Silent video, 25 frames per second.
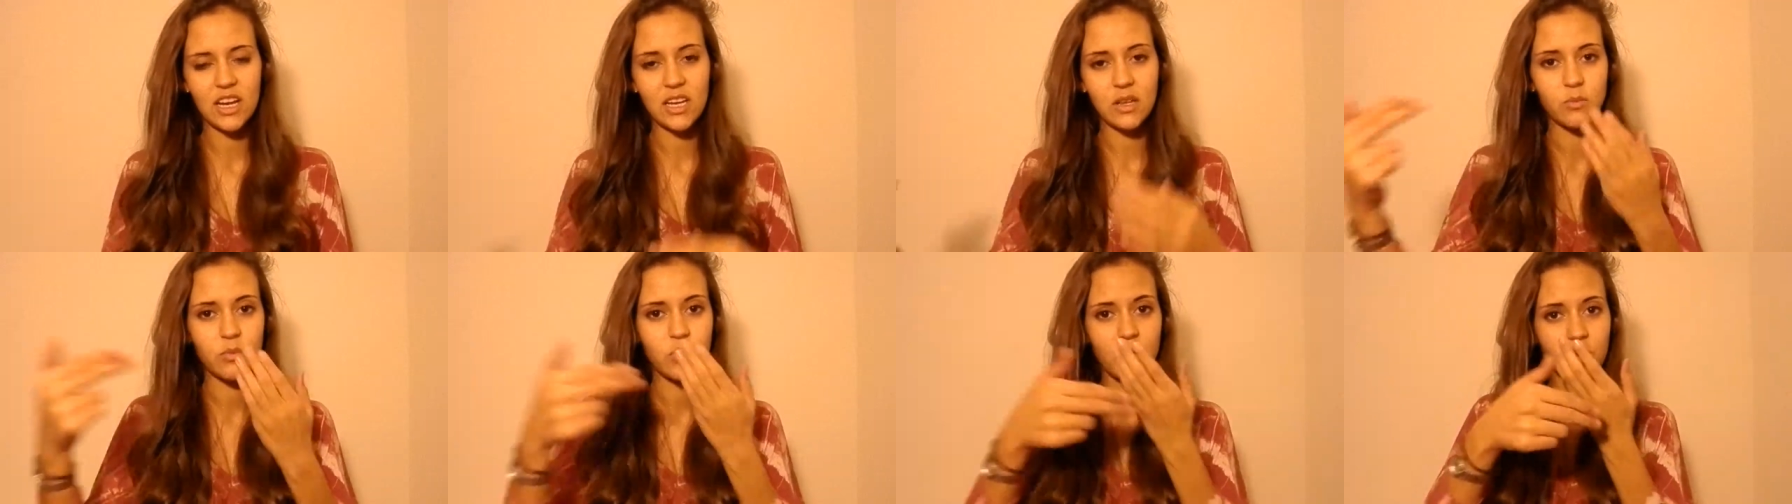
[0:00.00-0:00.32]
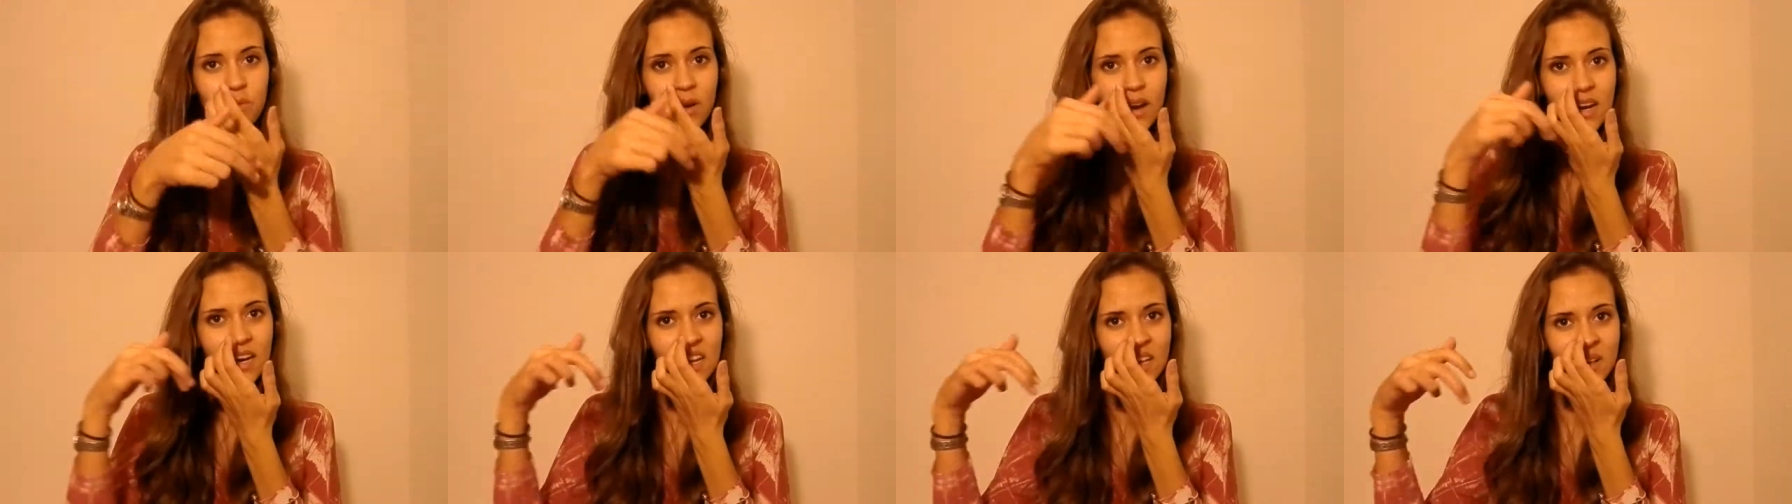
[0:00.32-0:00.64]
and we're
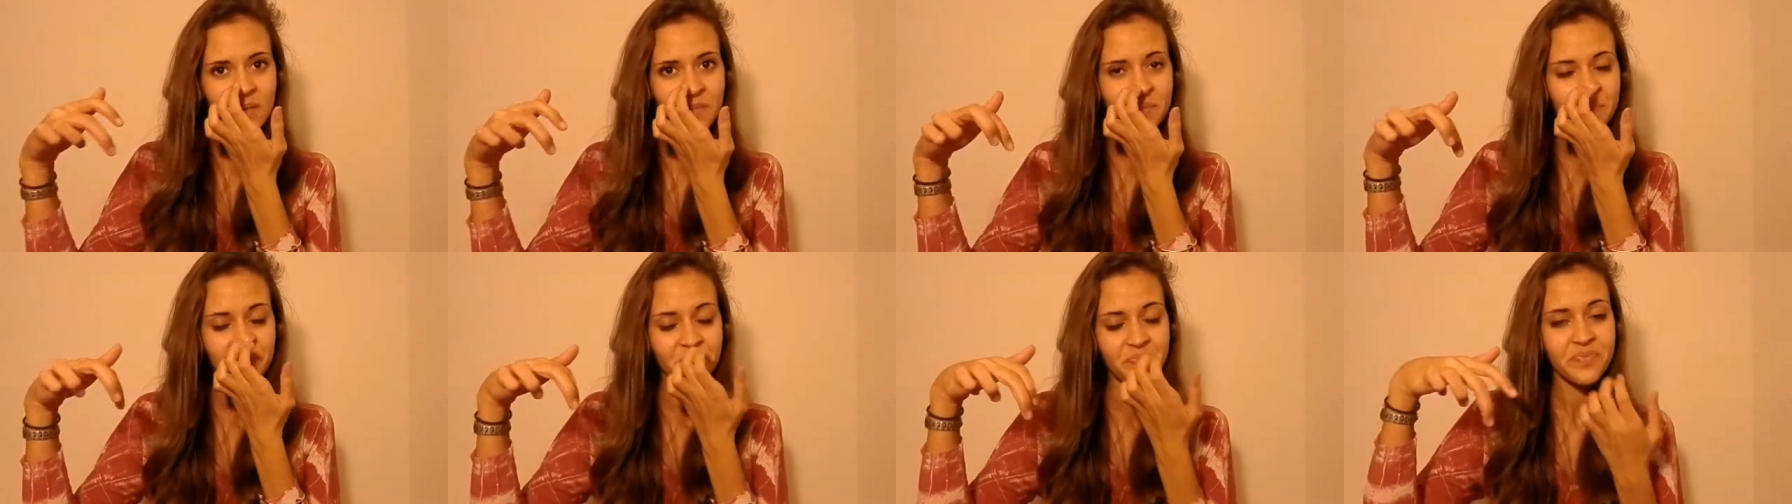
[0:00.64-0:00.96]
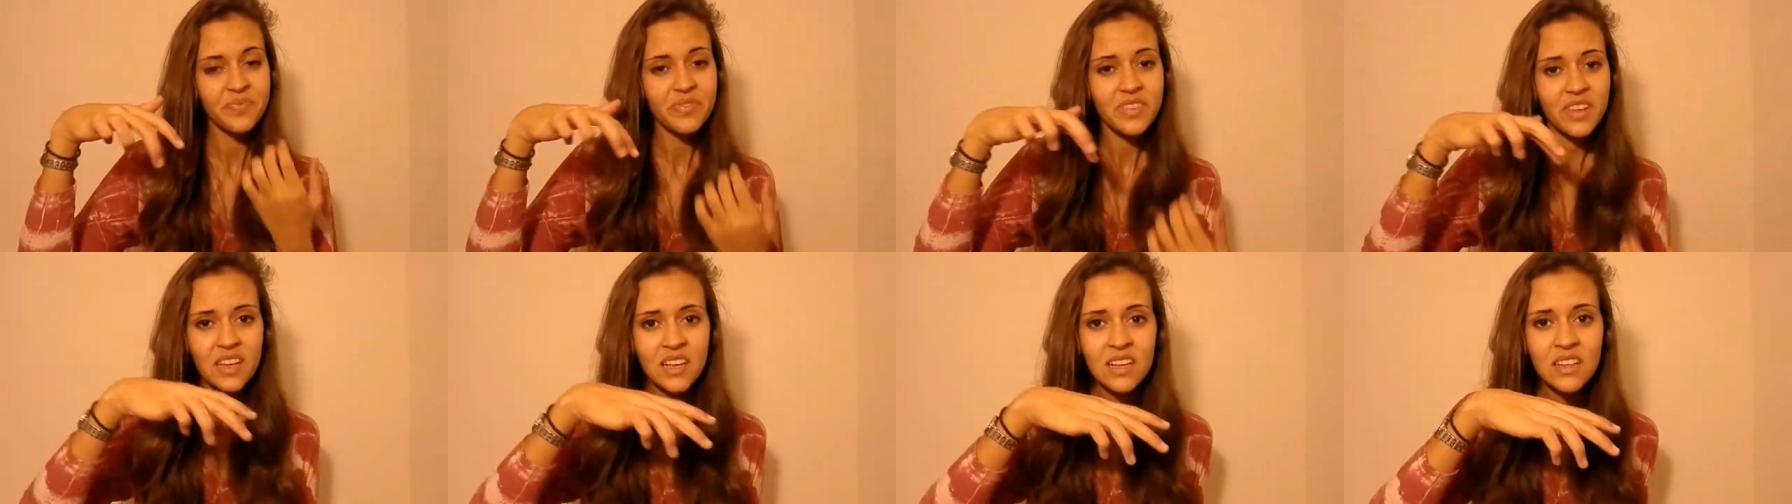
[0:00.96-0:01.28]
running
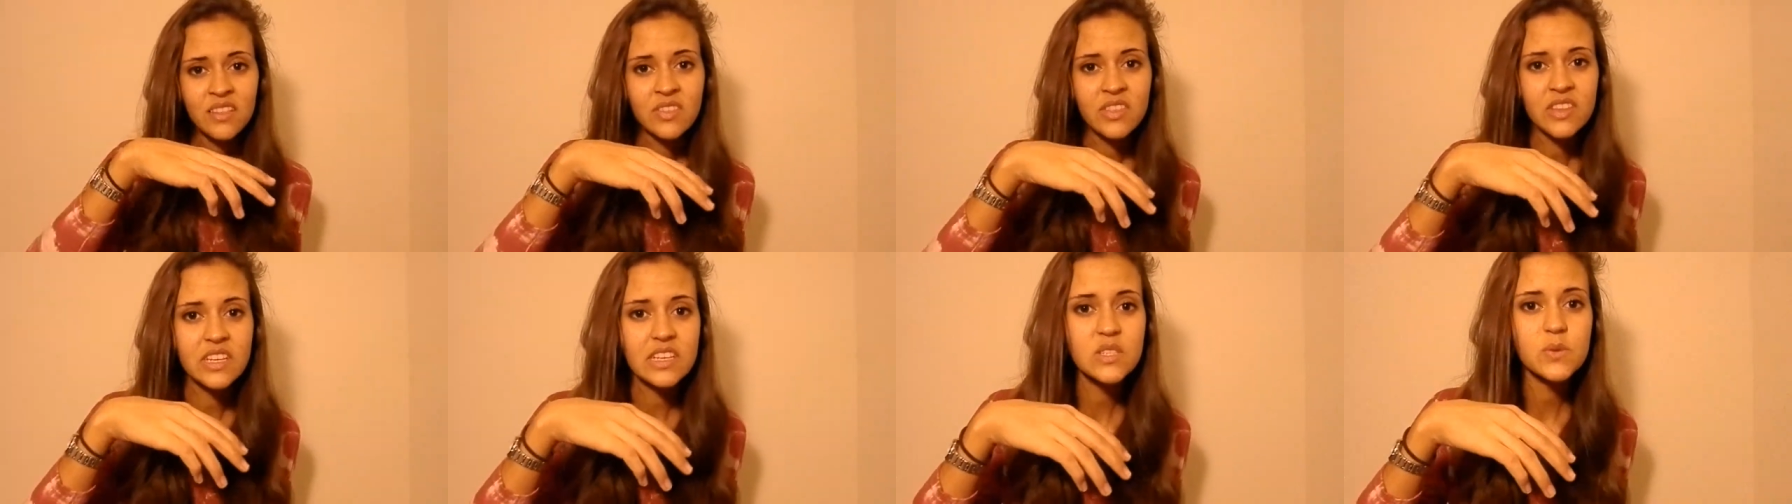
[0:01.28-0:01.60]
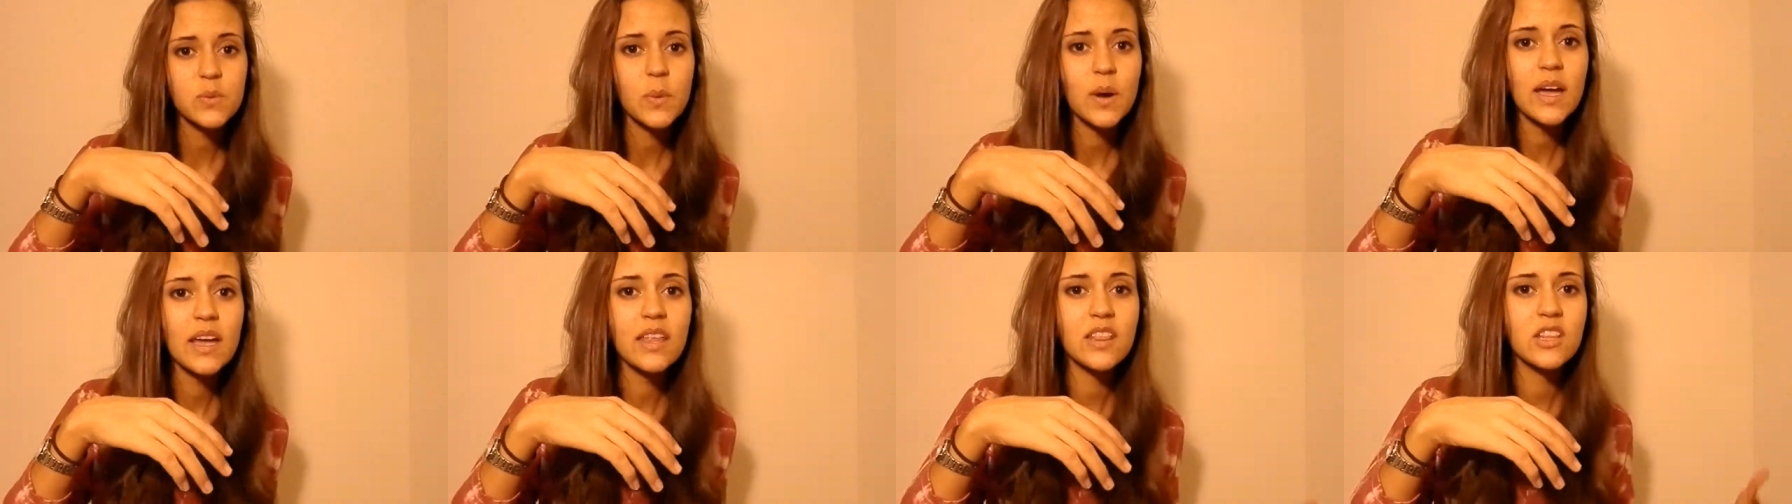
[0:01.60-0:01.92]
this way.